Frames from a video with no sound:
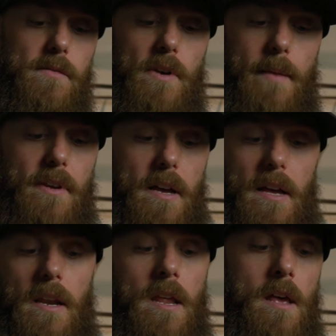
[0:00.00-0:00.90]
when I'm
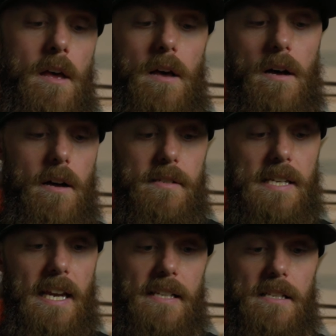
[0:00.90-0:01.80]
done,
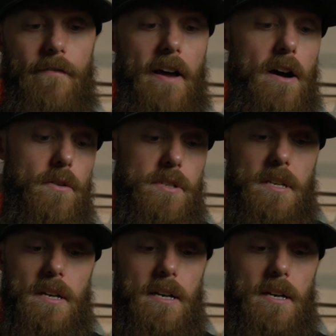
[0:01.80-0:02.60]
skinning stuff out.